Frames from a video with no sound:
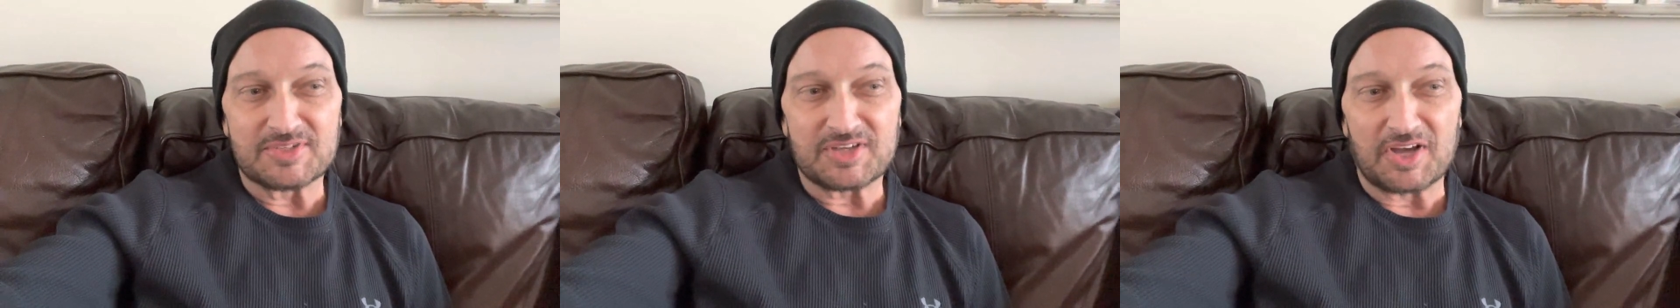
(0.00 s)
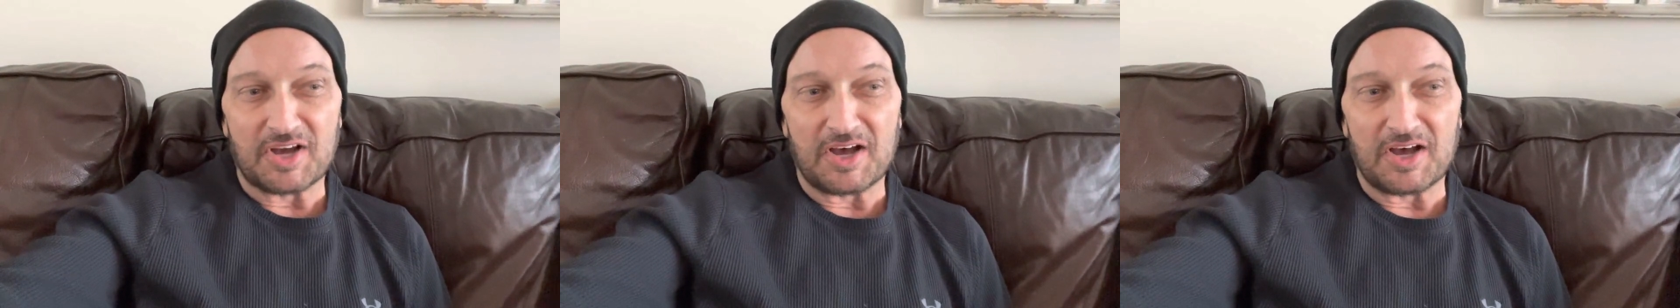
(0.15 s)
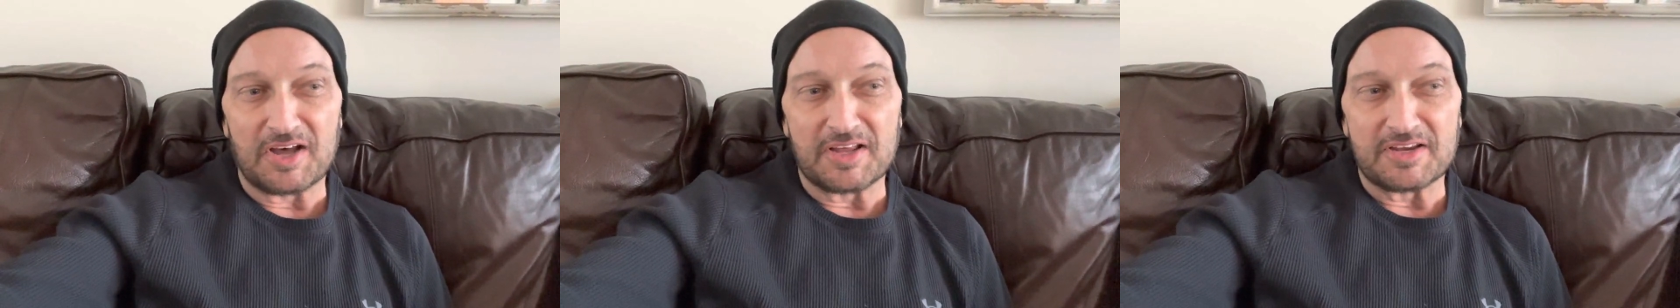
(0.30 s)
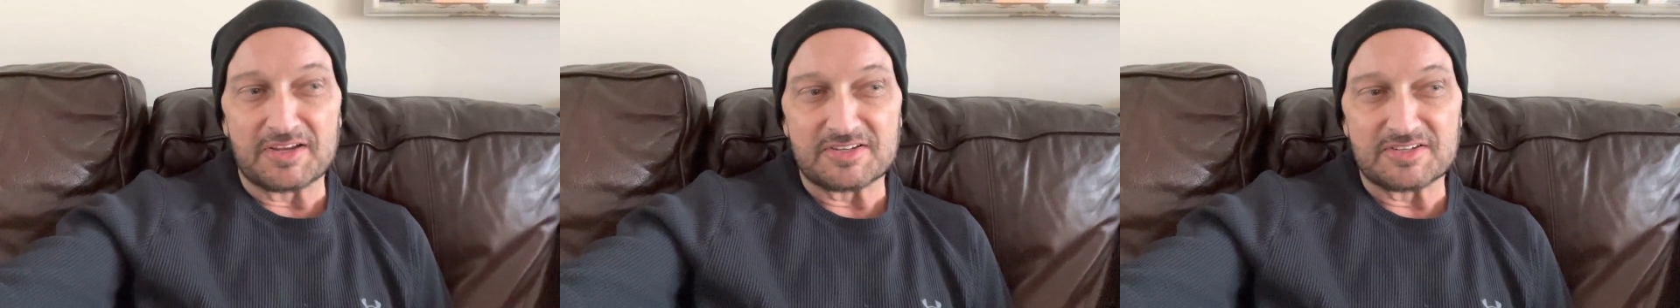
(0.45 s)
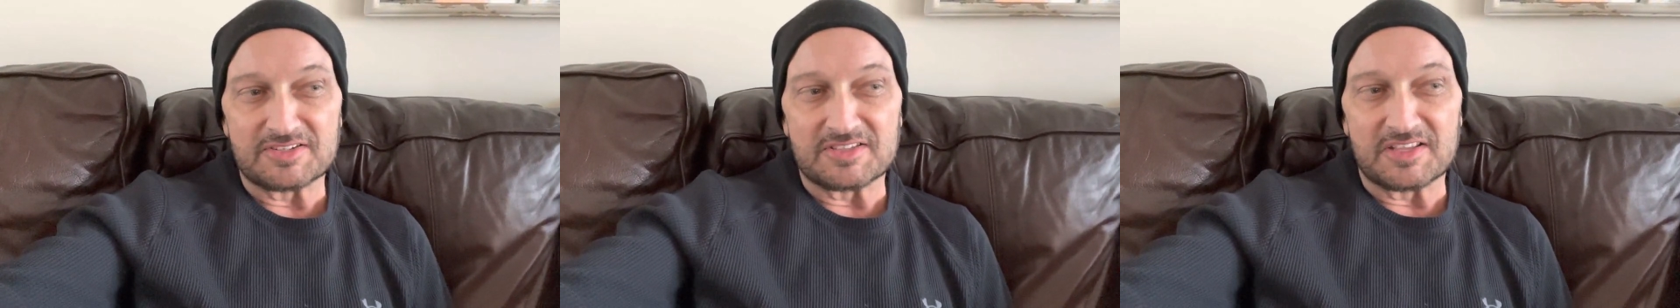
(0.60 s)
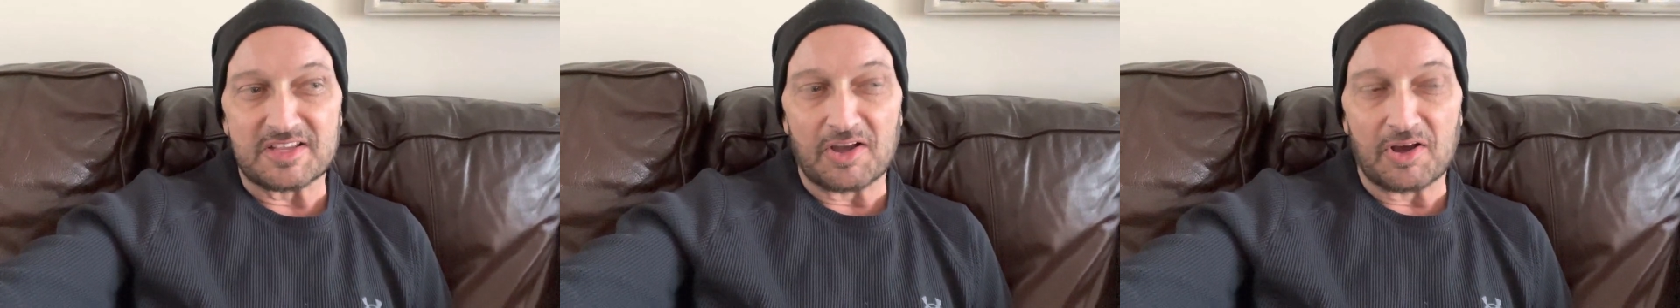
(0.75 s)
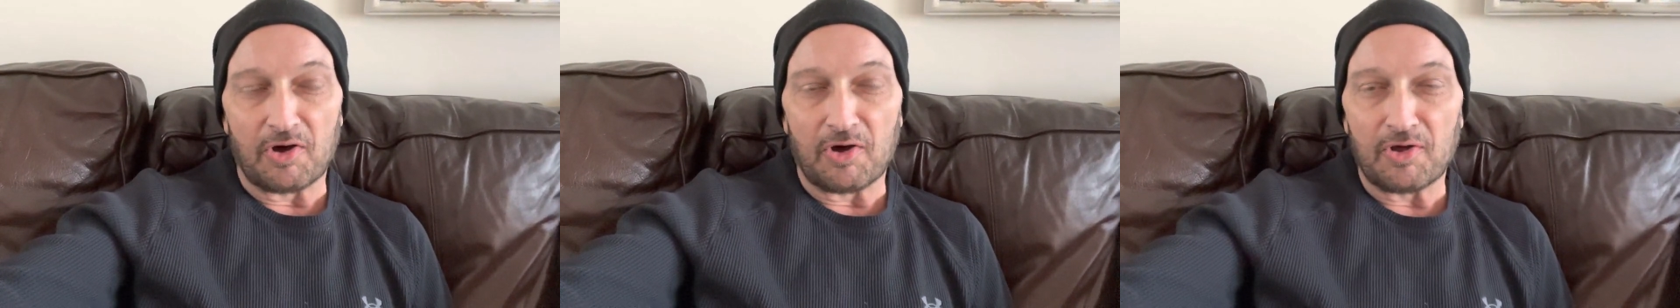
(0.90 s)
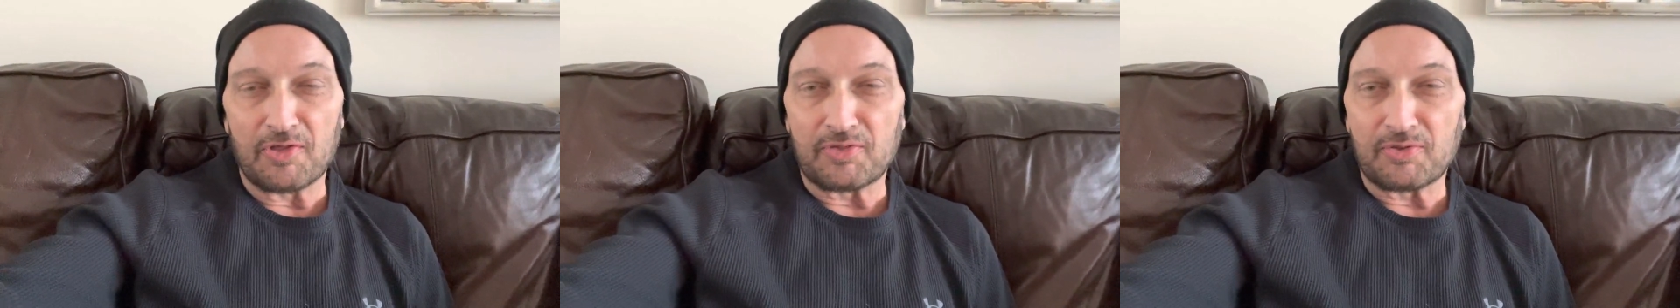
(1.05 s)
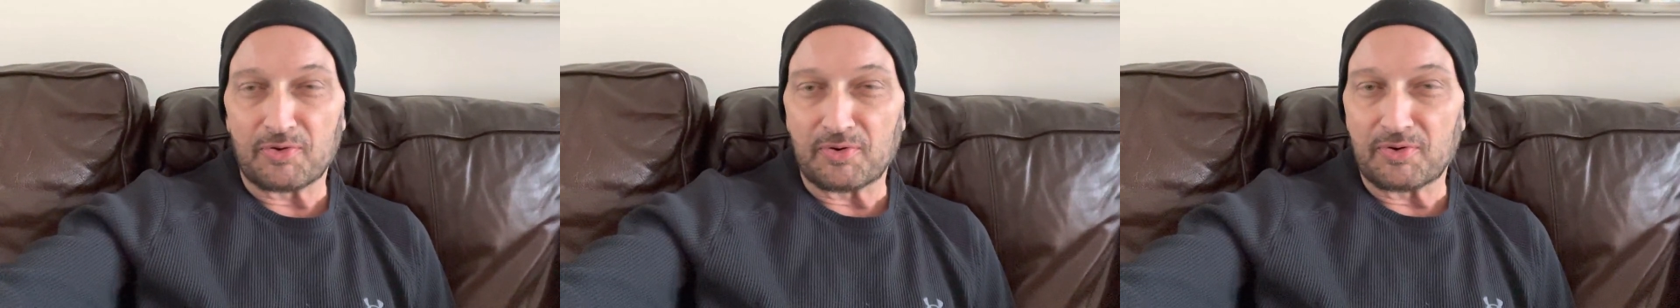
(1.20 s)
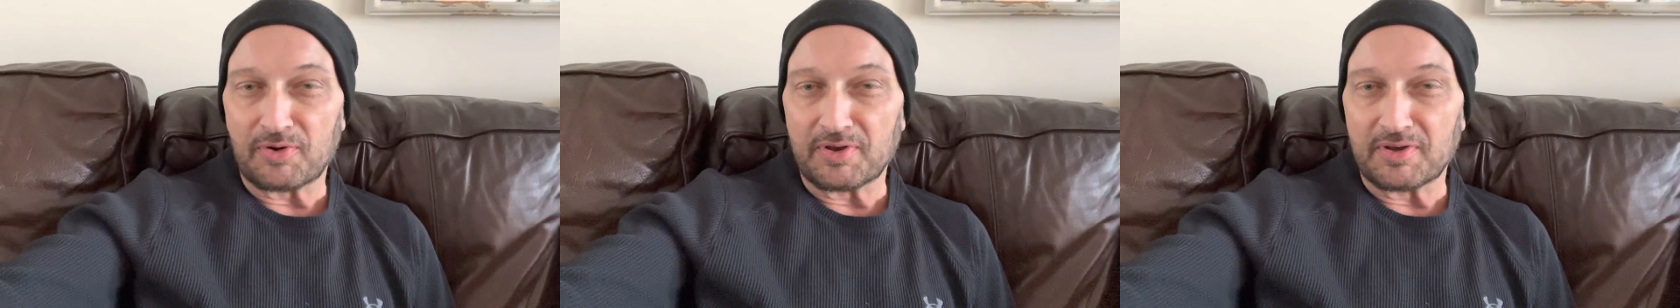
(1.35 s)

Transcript: Caan is the author,